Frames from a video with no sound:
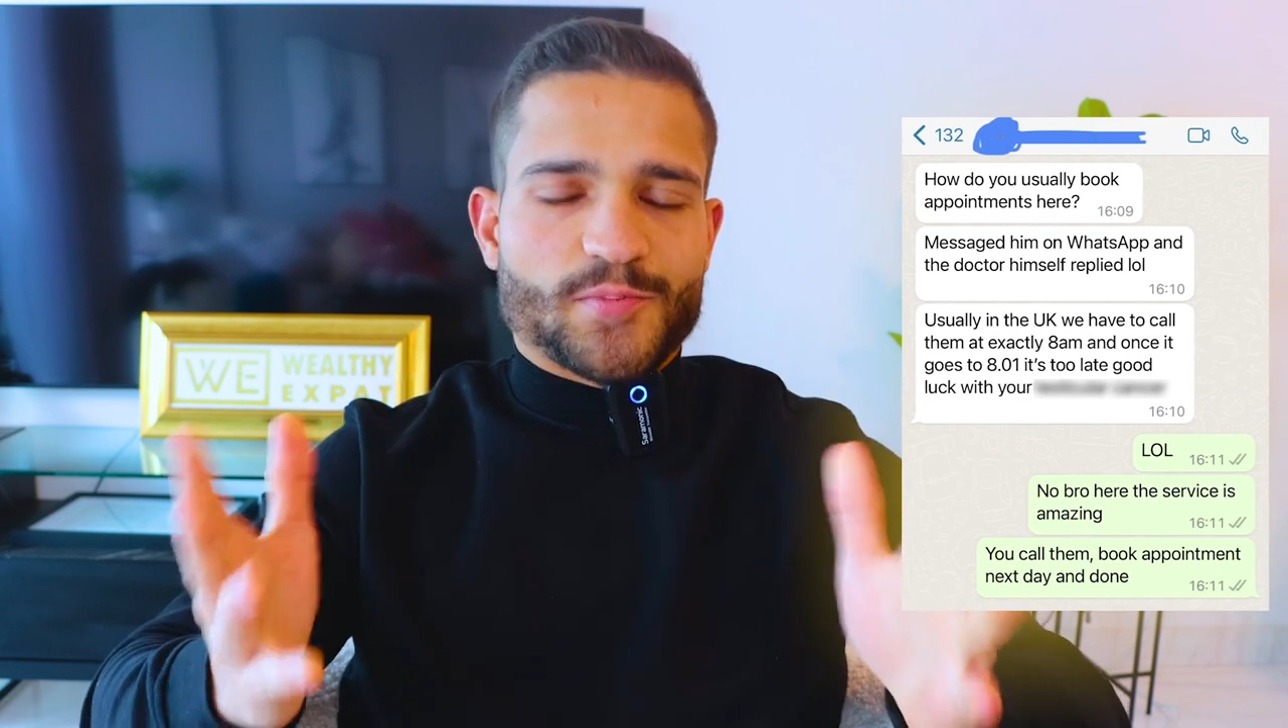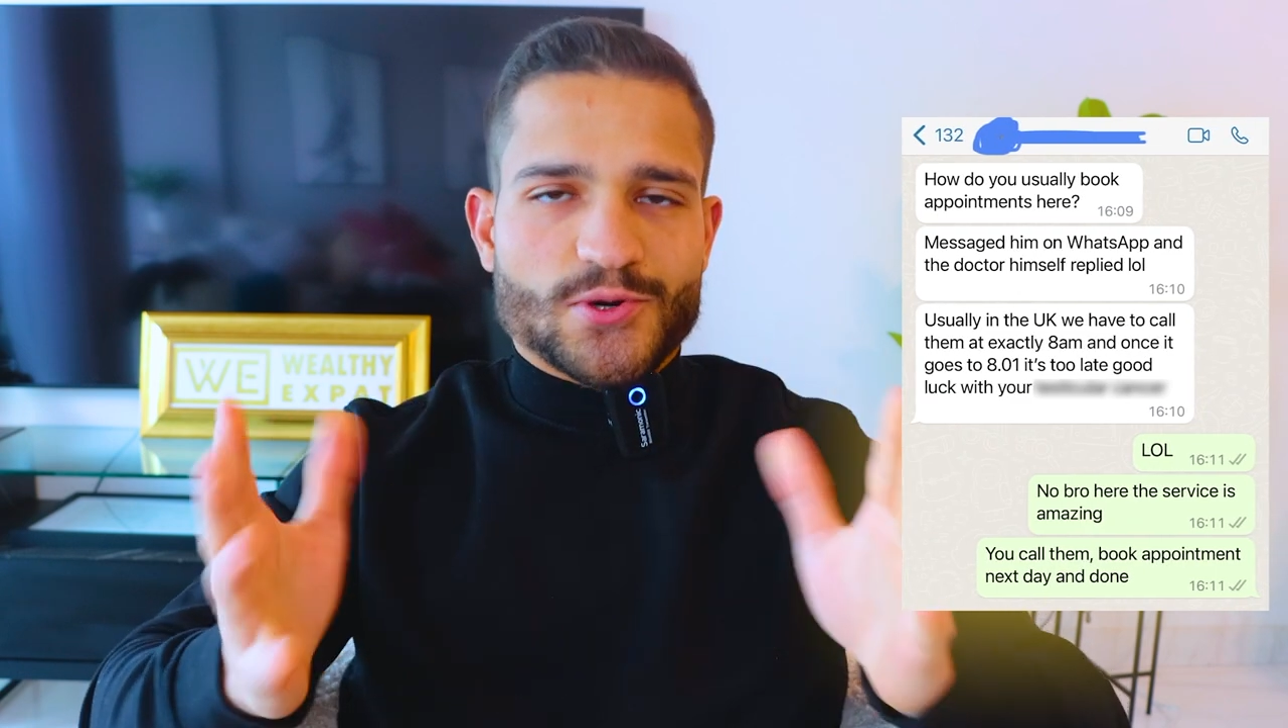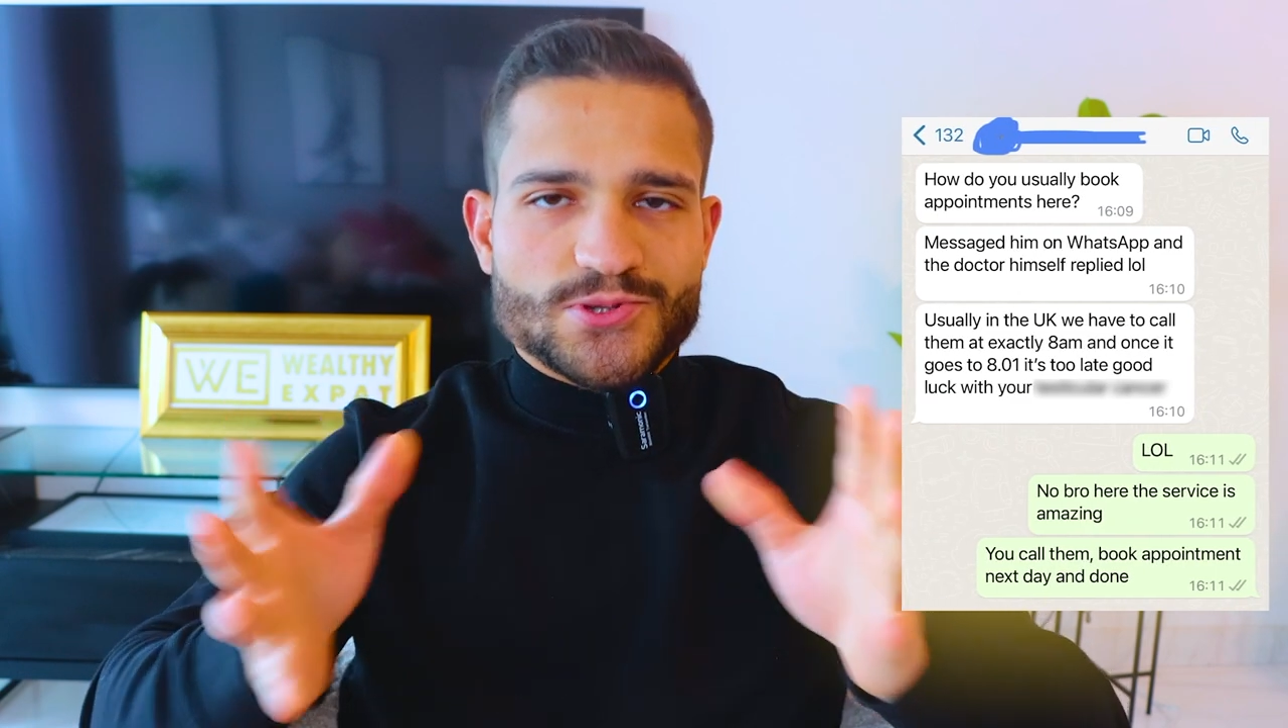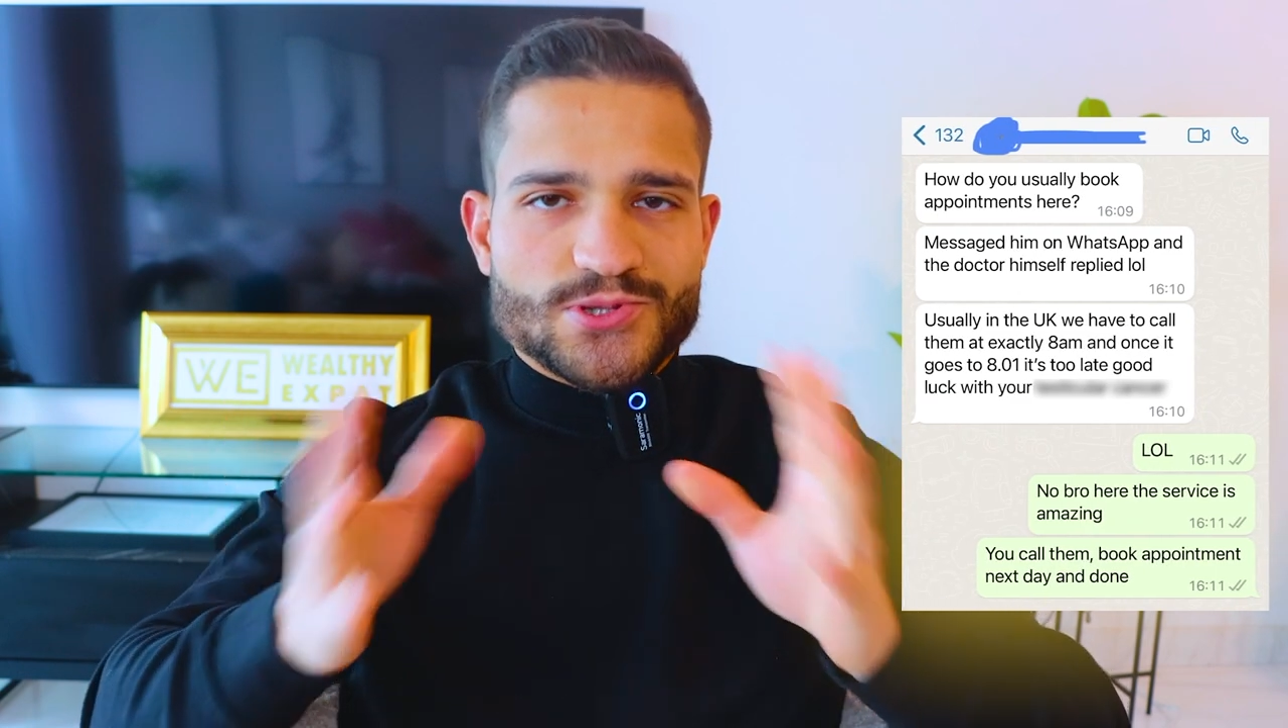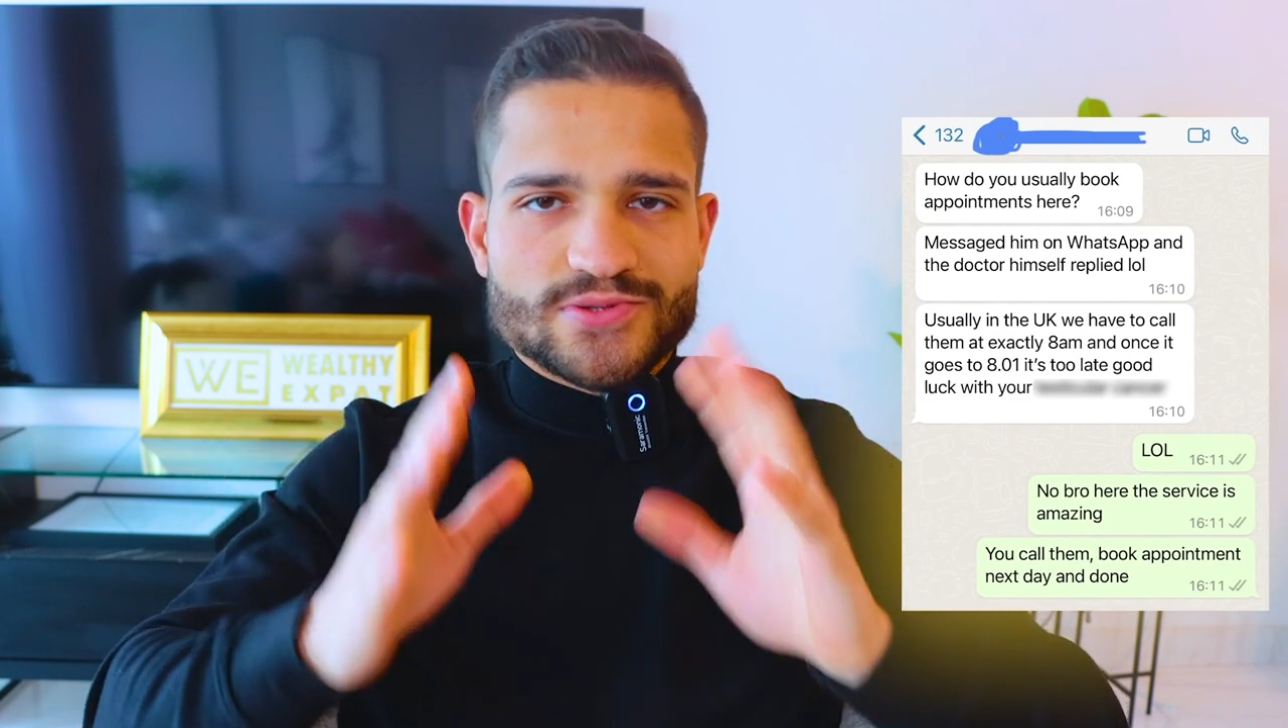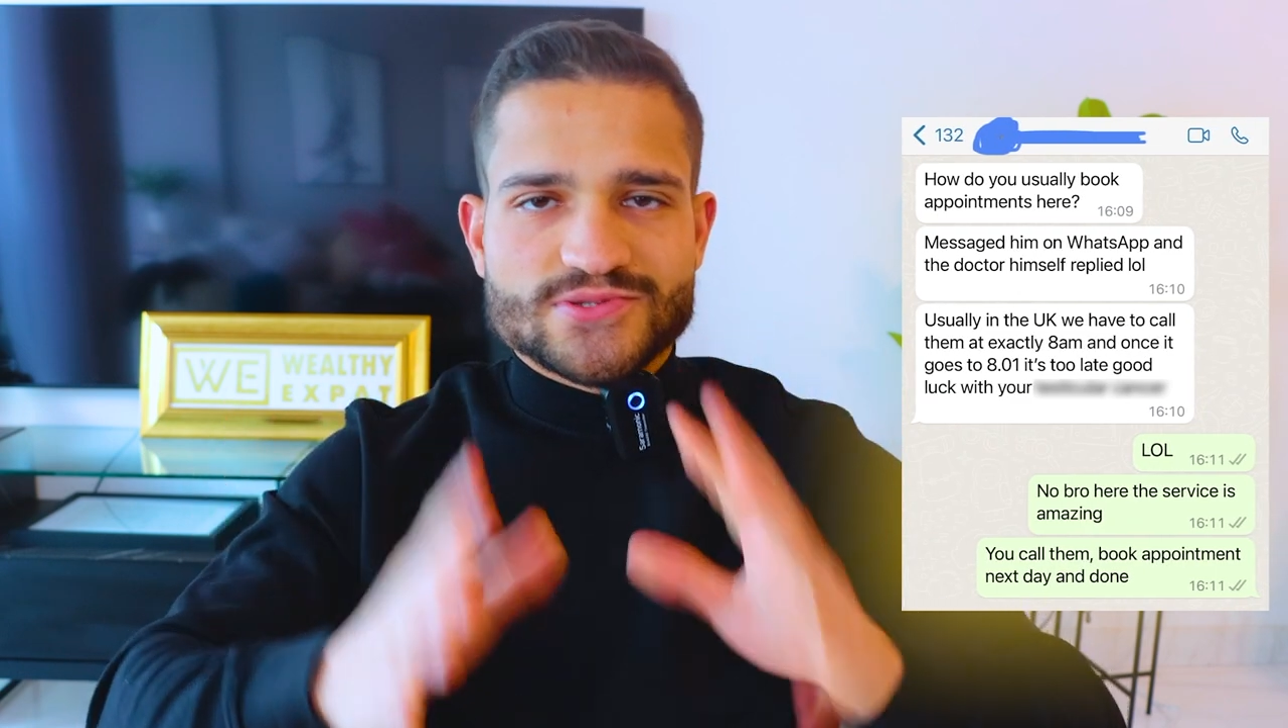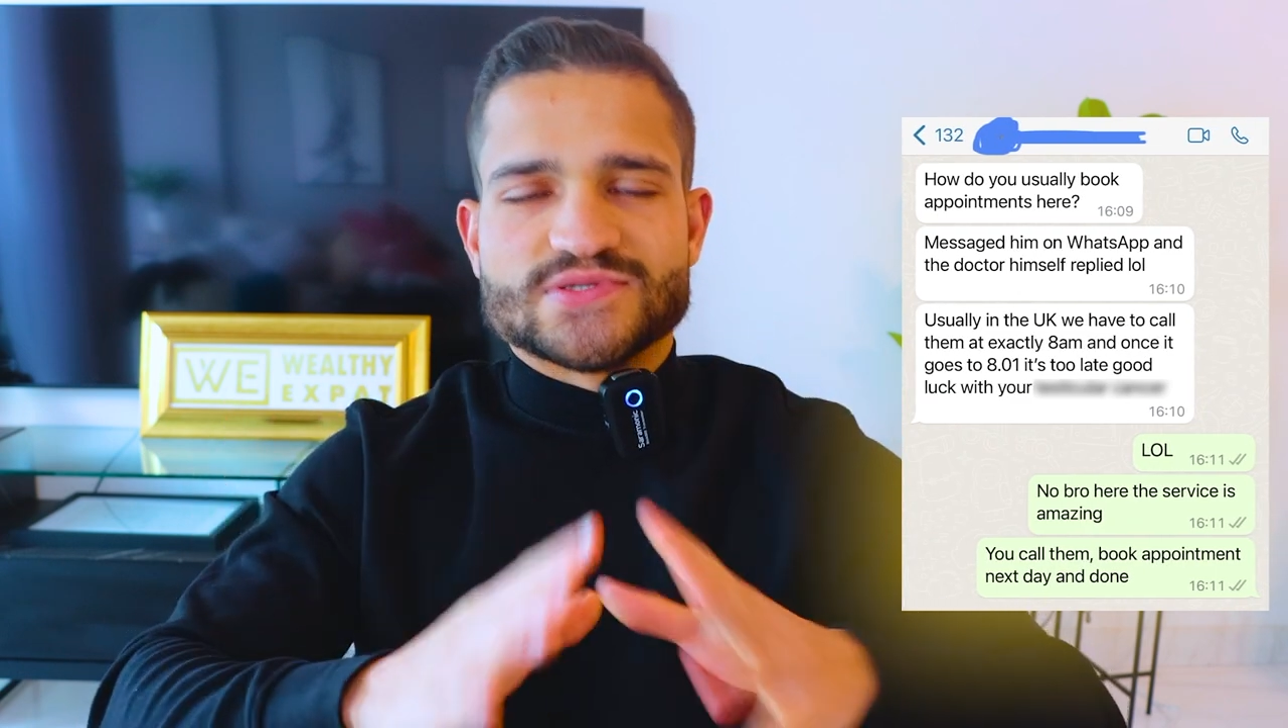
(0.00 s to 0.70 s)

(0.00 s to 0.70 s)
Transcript: personal,